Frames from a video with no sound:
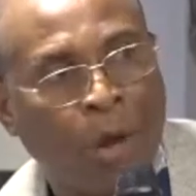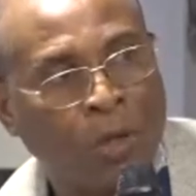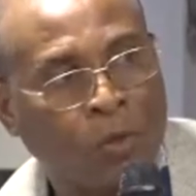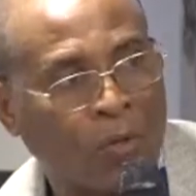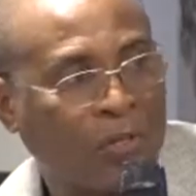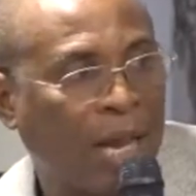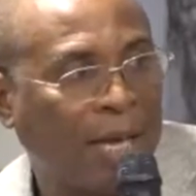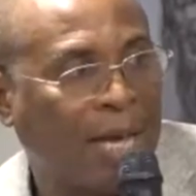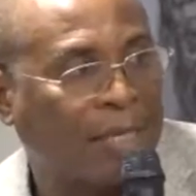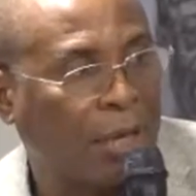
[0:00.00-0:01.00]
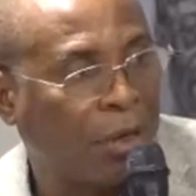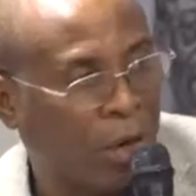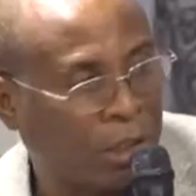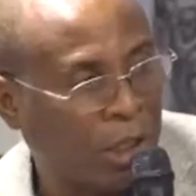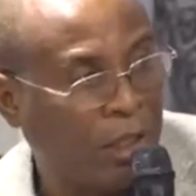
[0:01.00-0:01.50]
me also say that
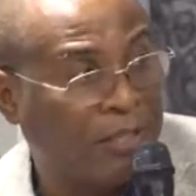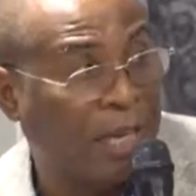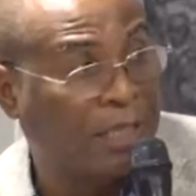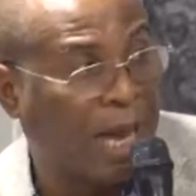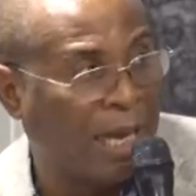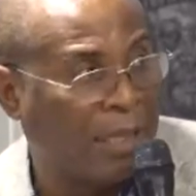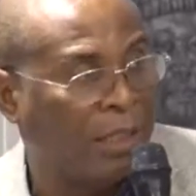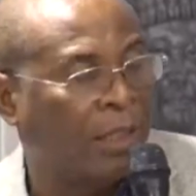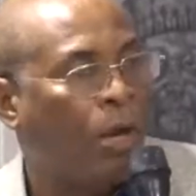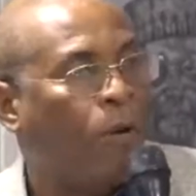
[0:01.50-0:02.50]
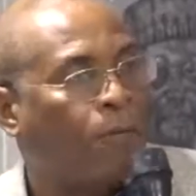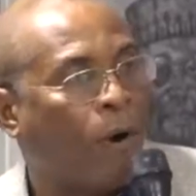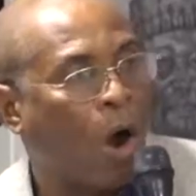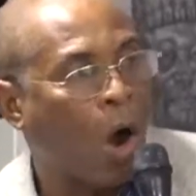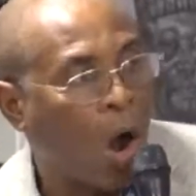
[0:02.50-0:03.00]
security is a challenge for
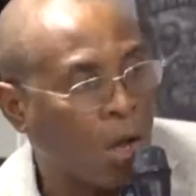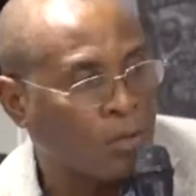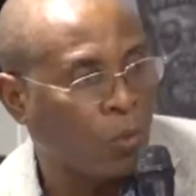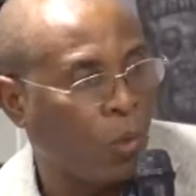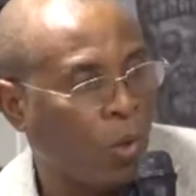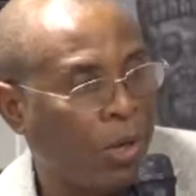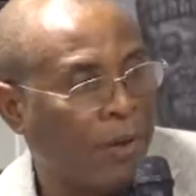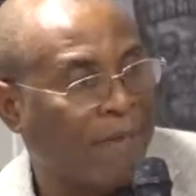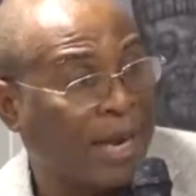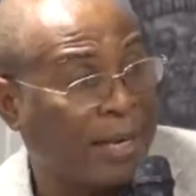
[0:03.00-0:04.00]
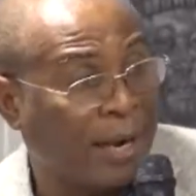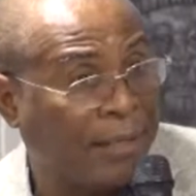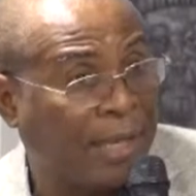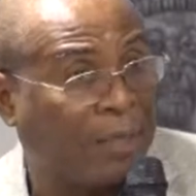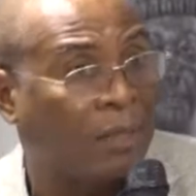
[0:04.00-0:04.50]
us who have agreed
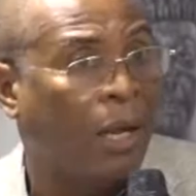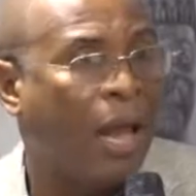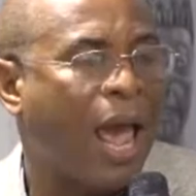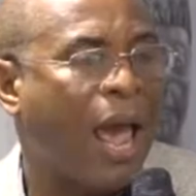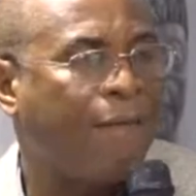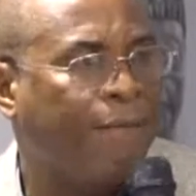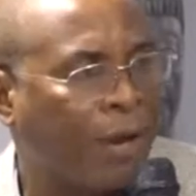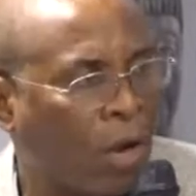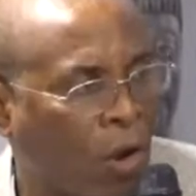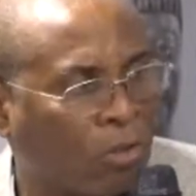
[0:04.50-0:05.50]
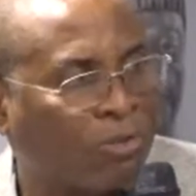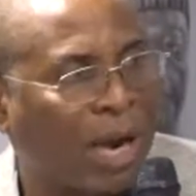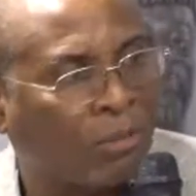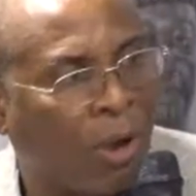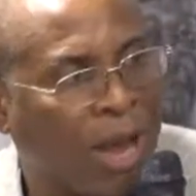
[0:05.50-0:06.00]
that every
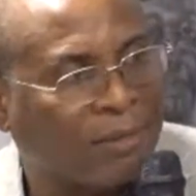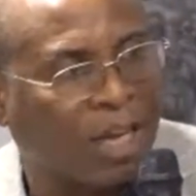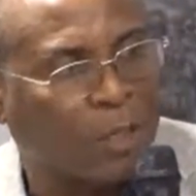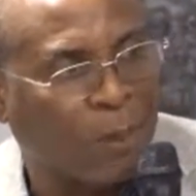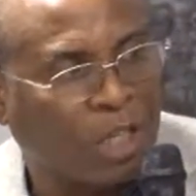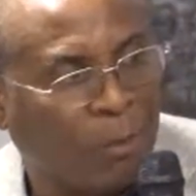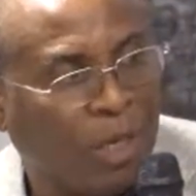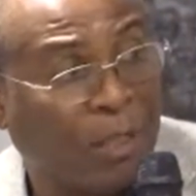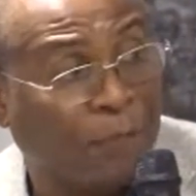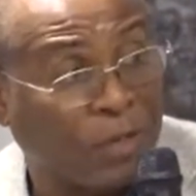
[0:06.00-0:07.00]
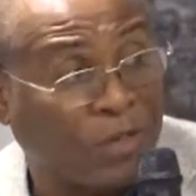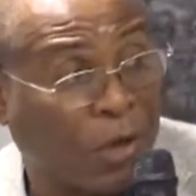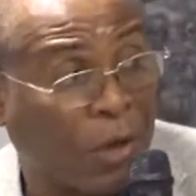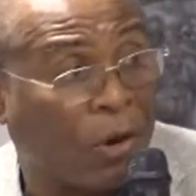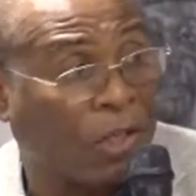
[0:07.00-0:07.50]
contractor has responsibility for
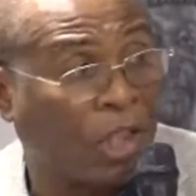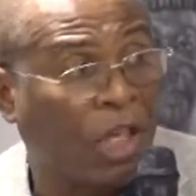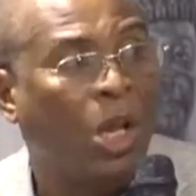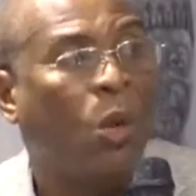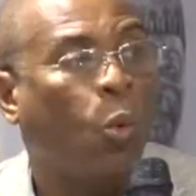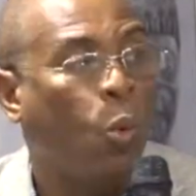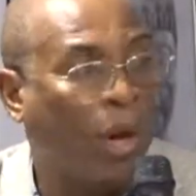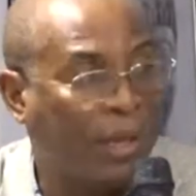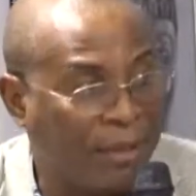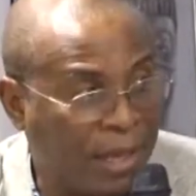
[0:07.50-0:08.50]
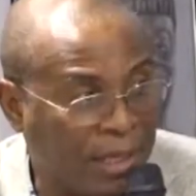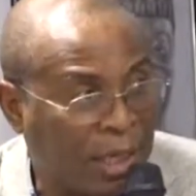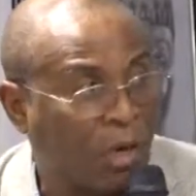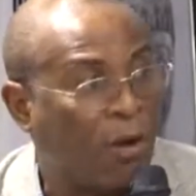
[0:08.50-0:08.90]
security within the